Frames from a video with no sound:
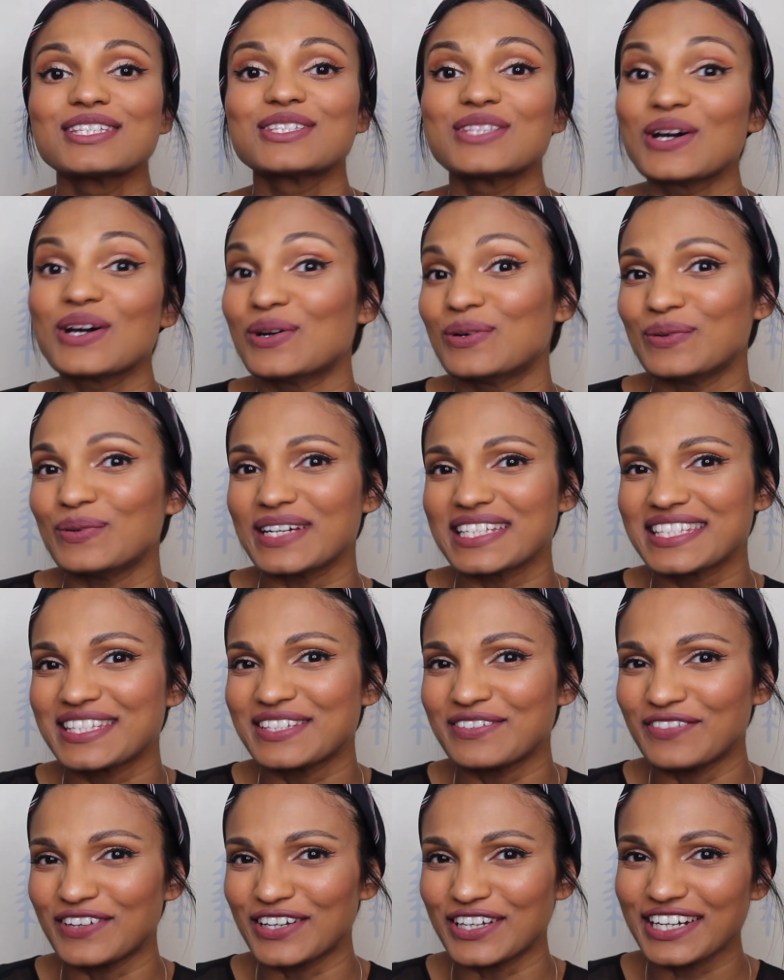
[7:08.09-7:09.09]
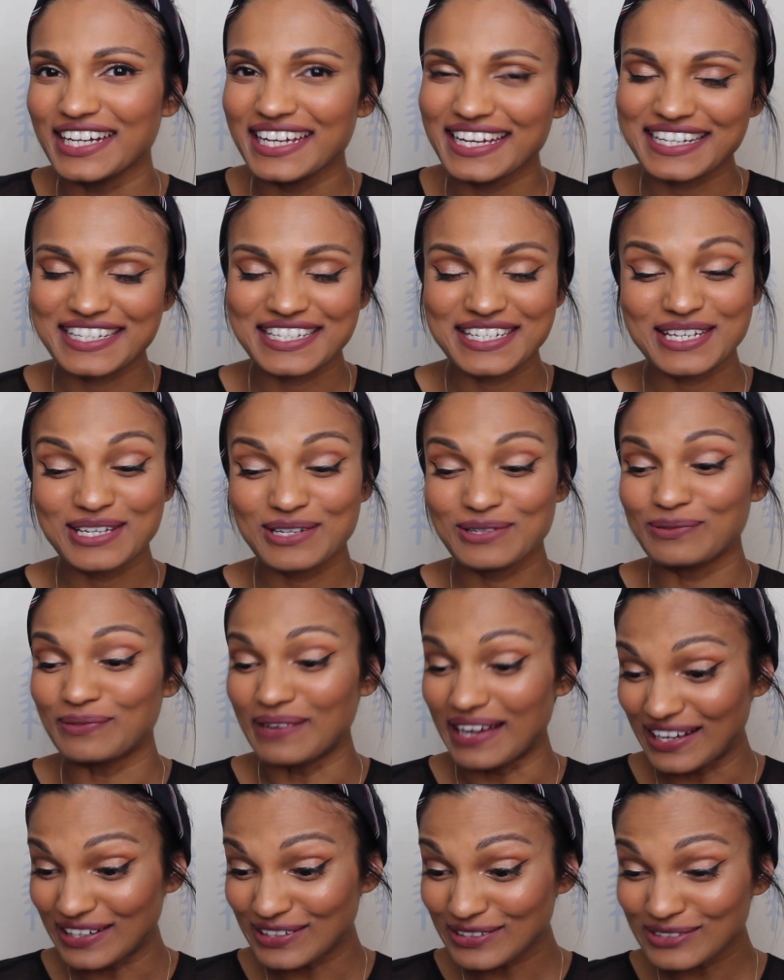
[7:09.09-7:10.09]
So what's the verdict?
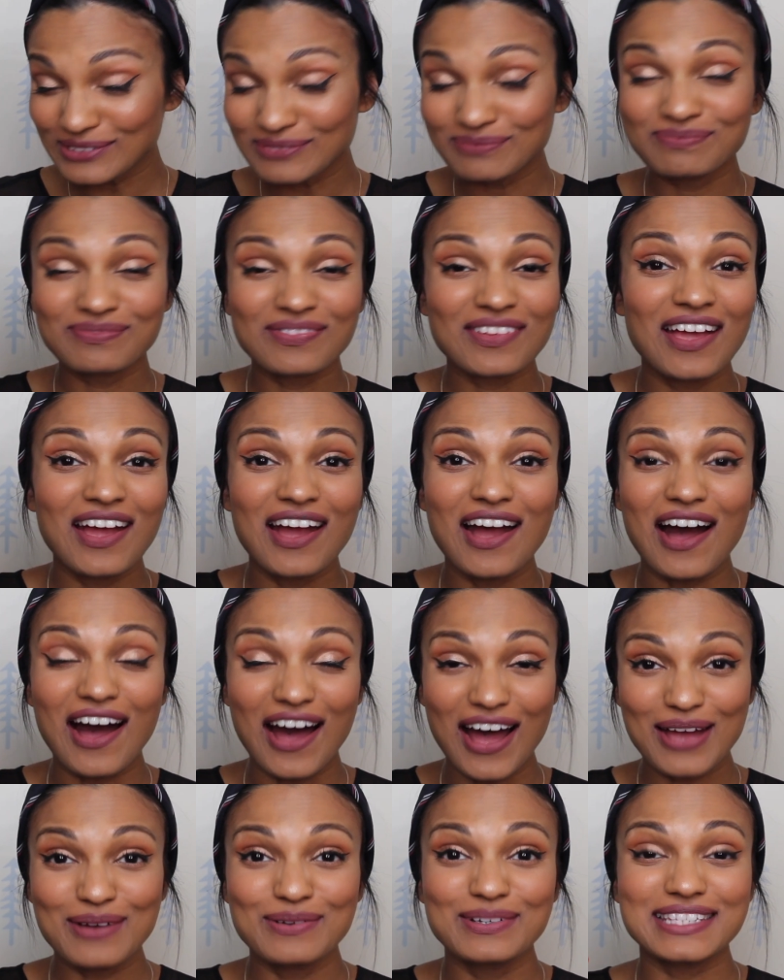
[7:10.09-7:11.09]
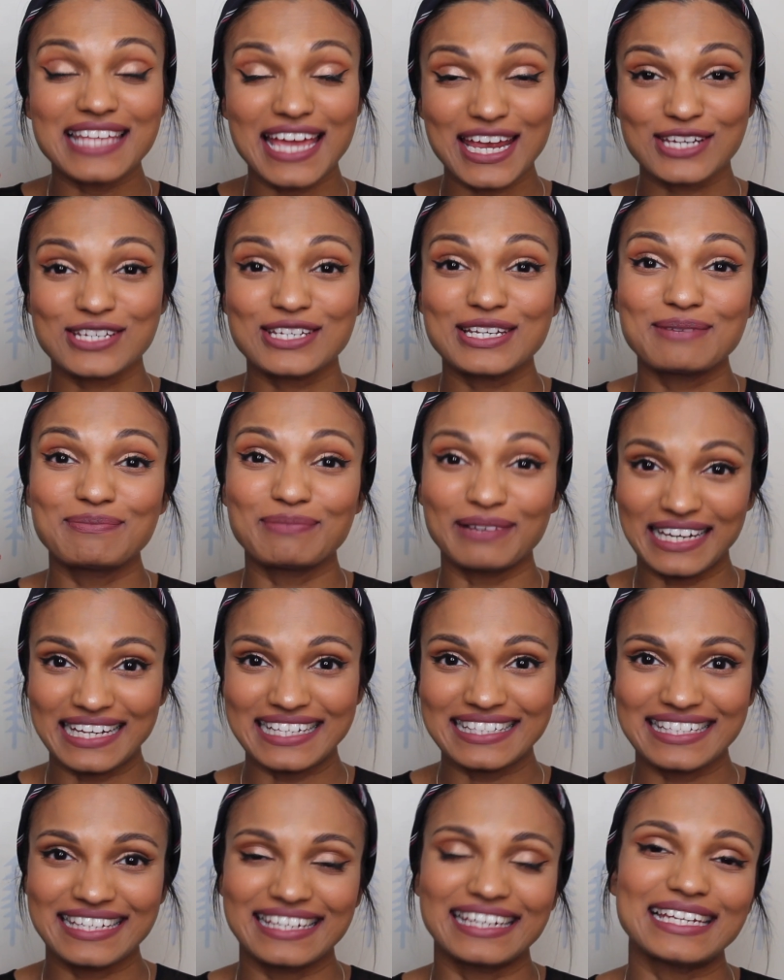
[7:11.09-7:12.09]
Well, I was actually
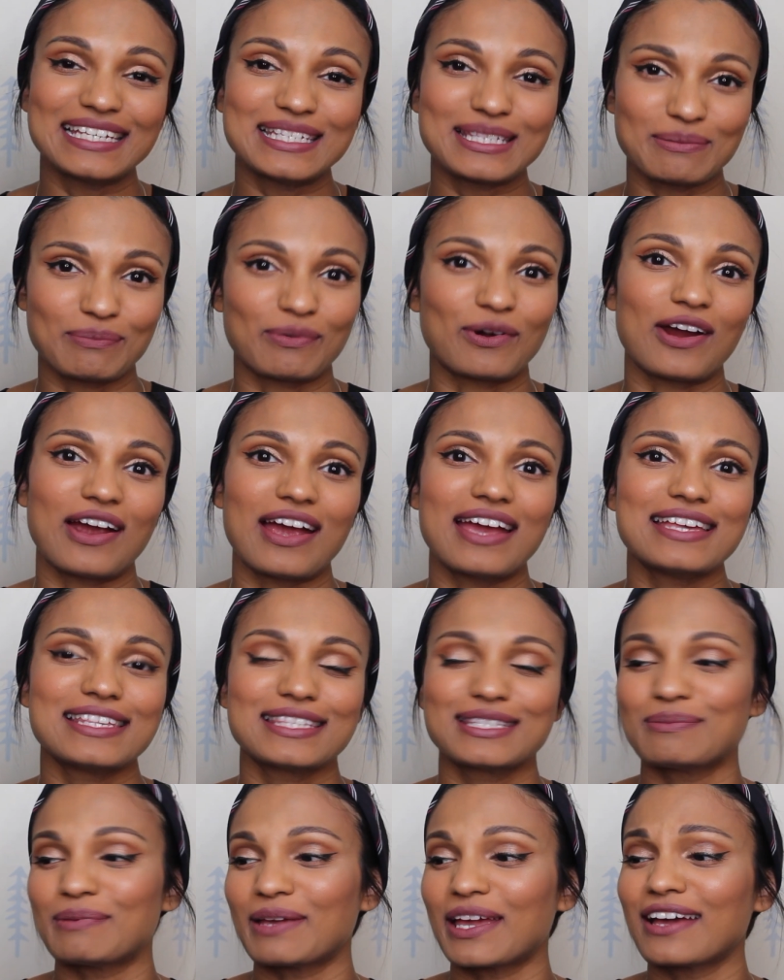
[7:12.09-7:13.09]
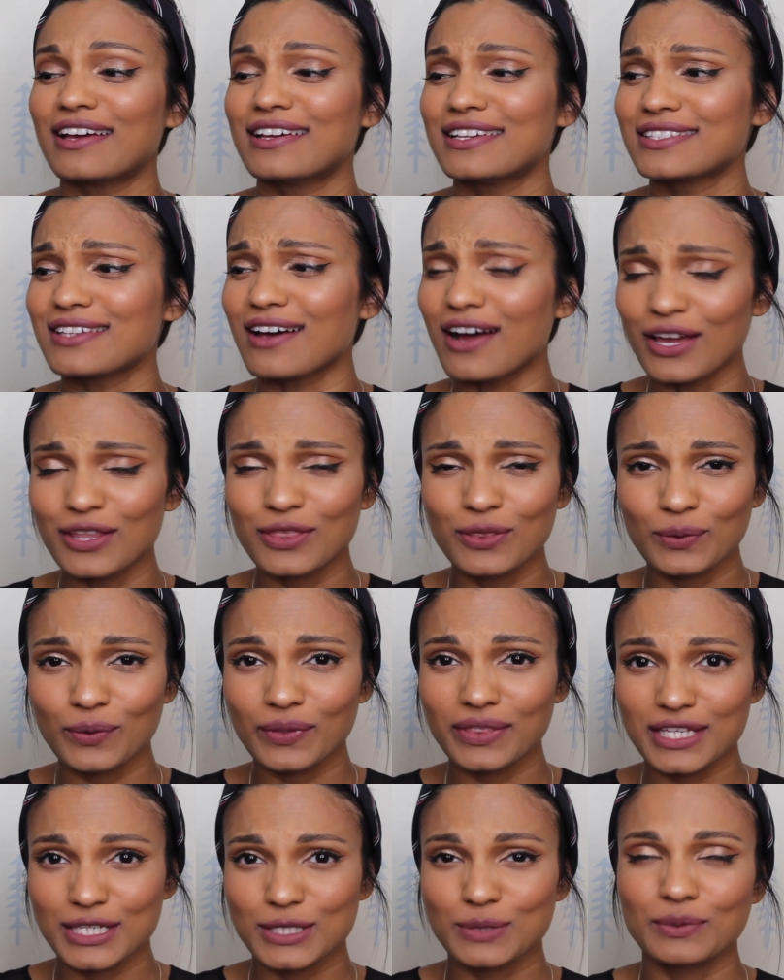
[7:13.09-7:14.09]
pleasantly surprised because I
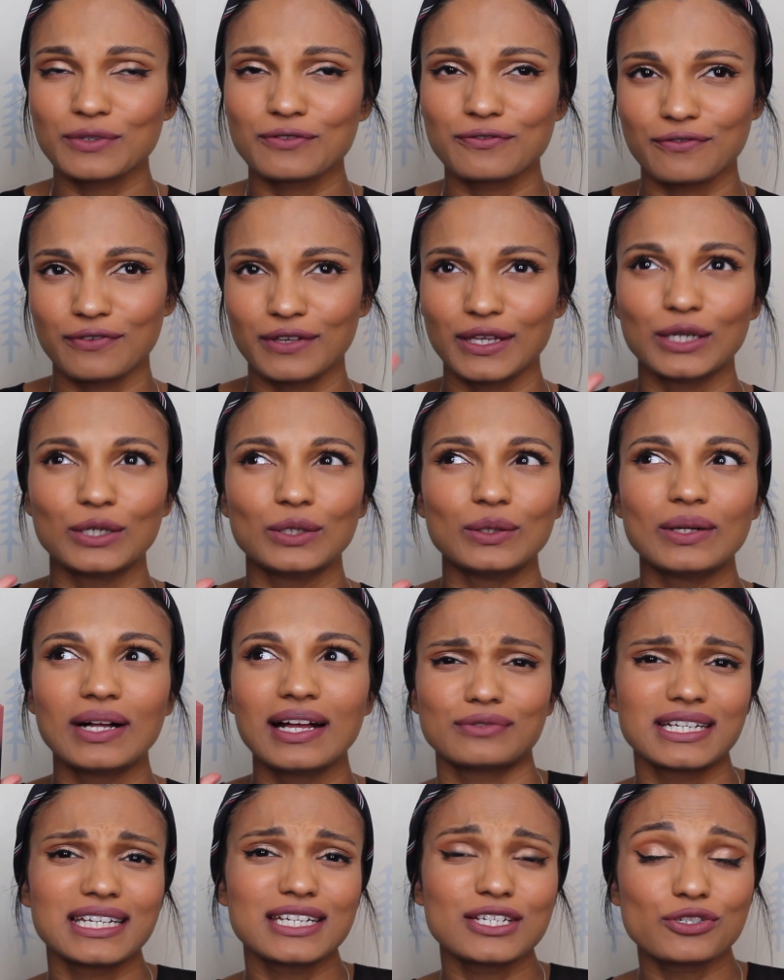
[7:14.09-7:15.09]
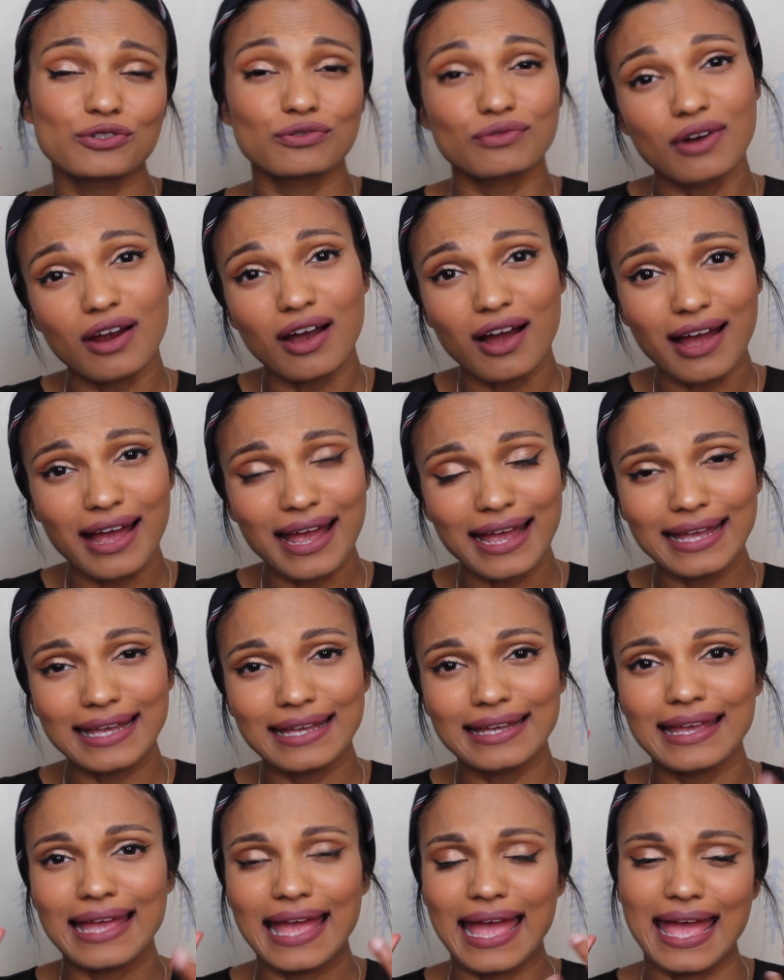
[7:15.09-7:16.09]
thought this would feel really
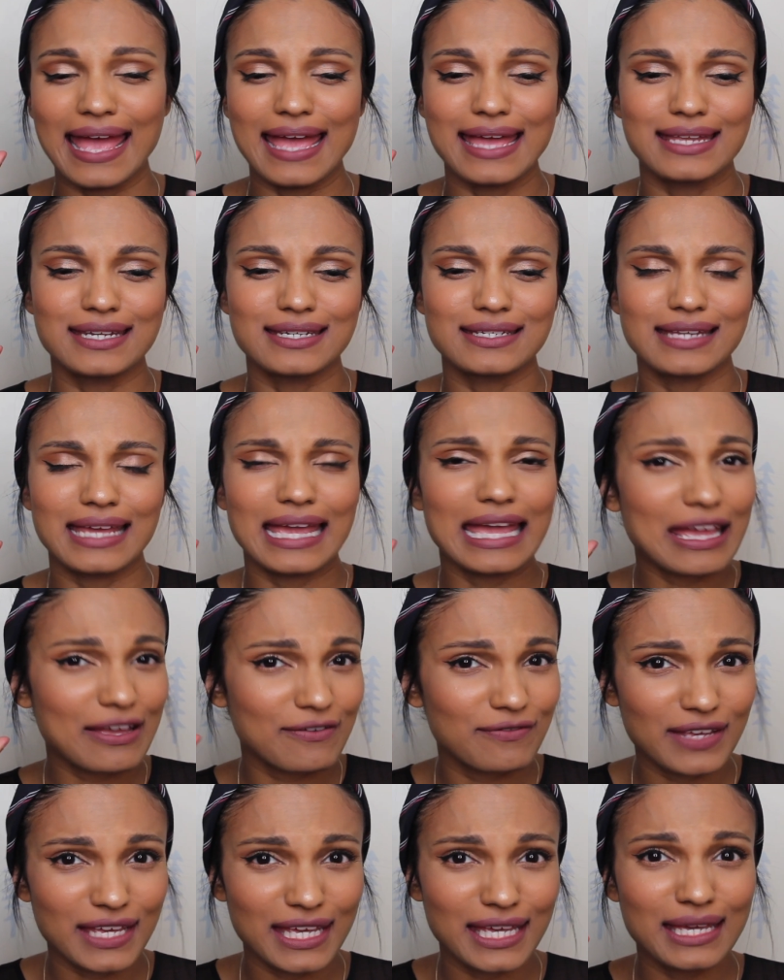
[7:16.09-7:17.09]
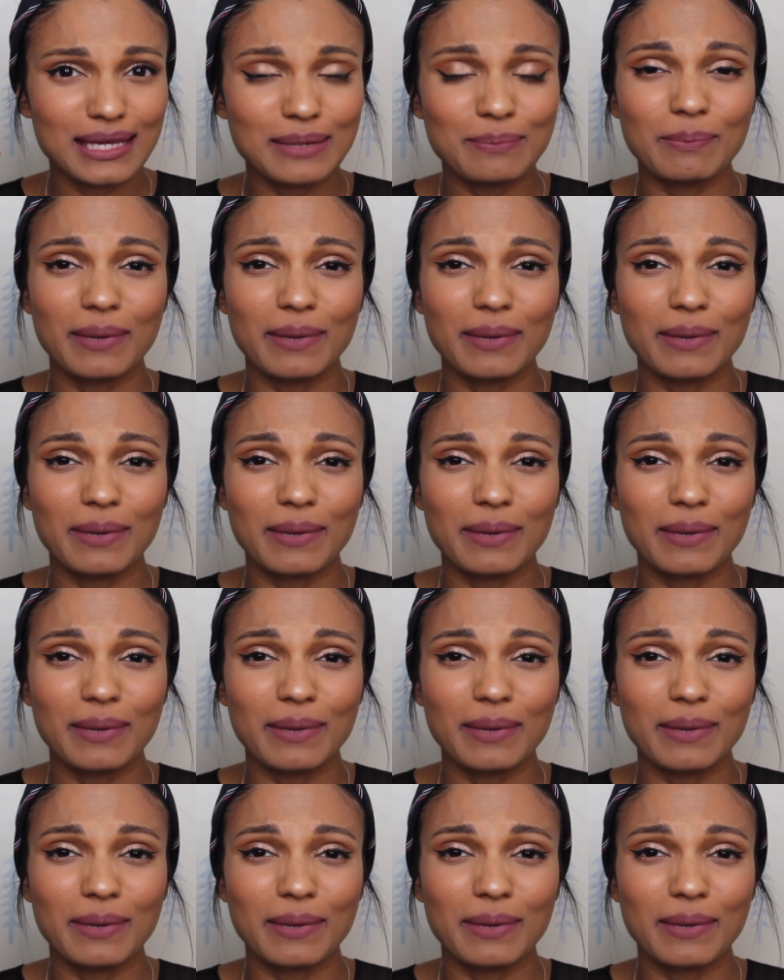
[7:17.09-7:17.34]
dry and heavy,